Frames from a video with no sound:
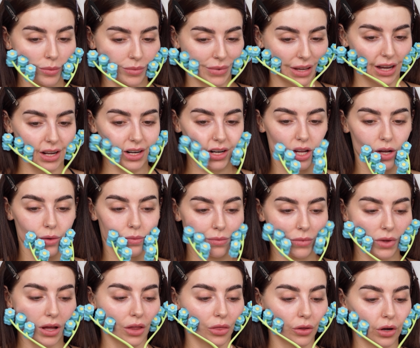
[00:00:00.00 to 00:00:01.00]
But yeah, I don't know.
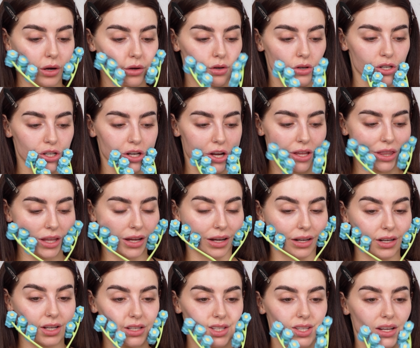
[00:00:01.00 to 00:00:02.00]
I thought I'd just show you
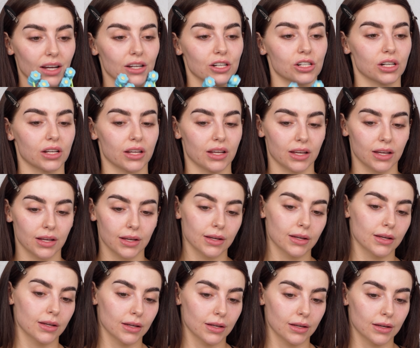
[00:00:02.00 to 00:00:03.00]
that because I actually
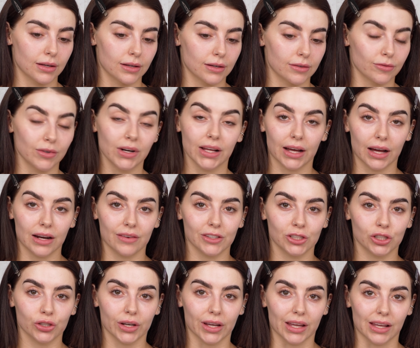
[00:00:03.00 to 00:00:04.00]
really kind of
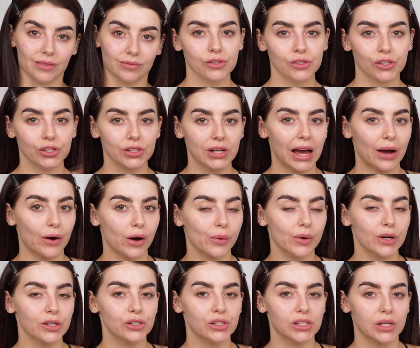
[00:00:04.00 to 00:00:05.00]
enjoy it. So now I
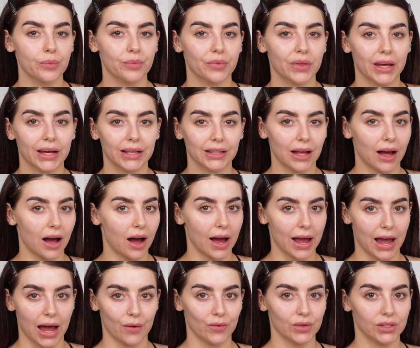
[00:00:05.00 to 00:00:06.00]
want to do something that
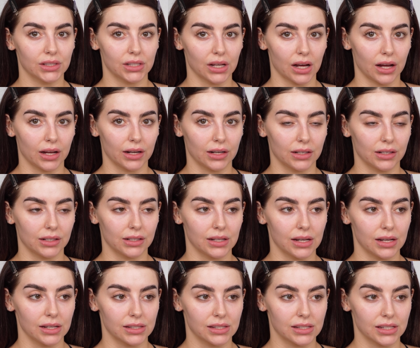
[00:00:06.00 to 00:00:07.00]
I haven't
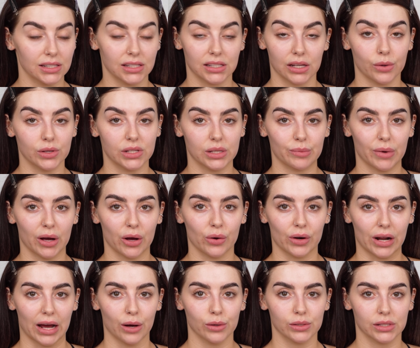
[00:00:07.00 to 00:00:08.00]
done since I was in my
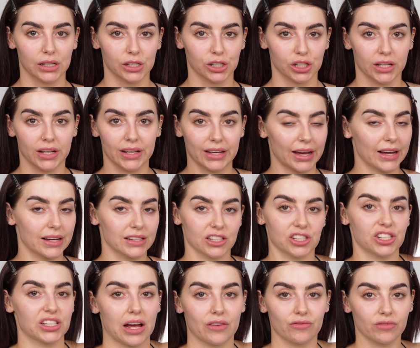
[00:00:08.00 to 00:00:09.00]
old house actually again because
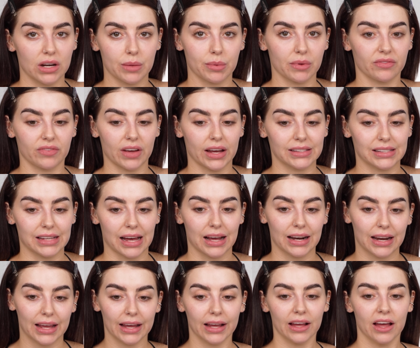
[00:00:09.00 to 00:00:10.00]
I just haven't really been fake
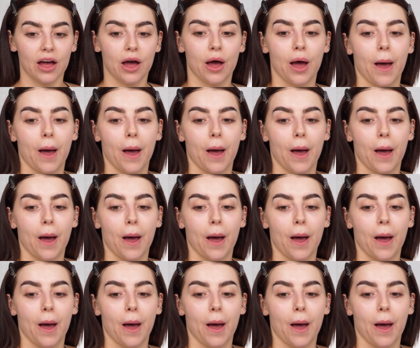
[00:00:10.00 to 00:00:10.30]
tanning.